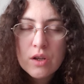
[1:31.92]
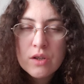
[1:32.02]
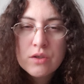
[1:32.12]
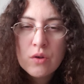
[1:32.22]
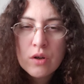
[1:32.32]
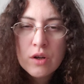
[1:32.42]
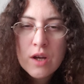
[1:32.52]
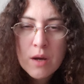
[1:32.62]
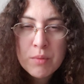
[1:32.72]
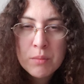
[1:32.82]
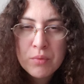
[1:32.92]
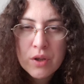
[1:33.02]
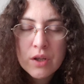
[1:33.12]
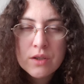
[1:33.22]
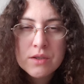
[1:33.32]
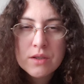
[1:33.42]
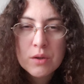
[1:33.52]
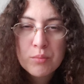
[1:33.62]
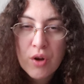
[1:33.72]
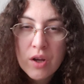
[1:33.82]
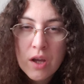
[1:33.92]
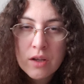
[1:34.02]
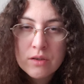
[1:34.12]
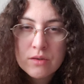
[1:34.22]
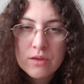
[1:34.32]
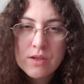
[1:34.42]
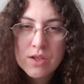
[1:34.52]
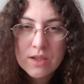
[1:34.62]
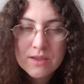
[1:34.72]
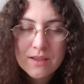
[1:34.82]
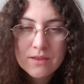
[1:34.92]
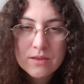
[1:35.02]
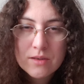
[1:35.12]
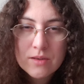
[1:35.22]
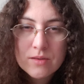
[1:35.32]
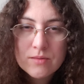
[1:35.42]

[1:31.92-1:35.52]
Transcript: Is your happy place praying to Jesus?